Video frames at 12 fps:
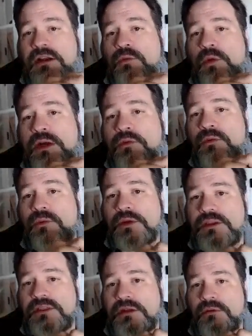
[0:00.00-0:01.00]
on what
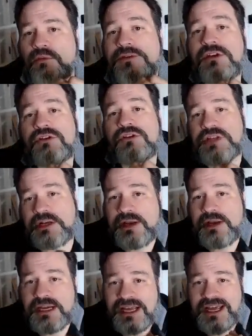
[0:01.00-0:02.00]
the revenue
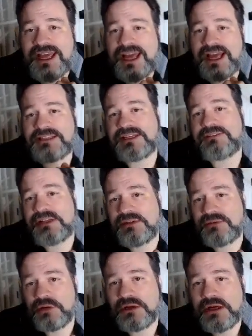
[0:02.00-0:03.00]
generating
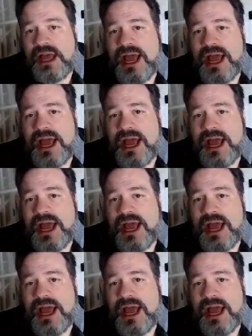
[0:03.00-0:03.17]
activities were.